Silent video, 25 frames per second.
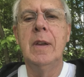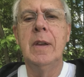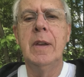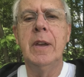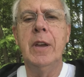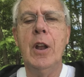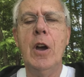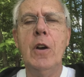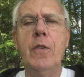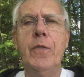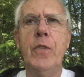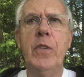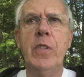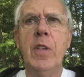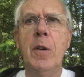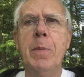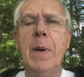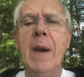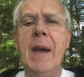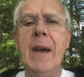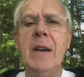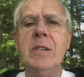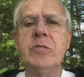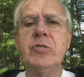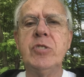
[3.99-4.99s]
You know, for the
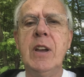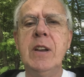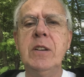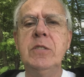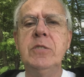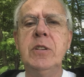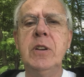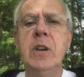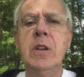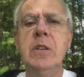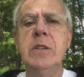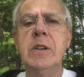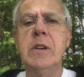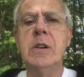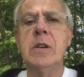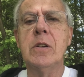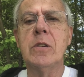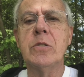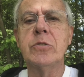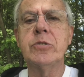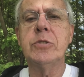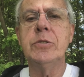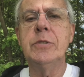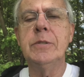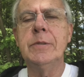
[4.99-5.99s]
past 18
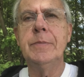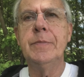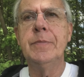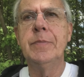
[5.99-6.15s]
years,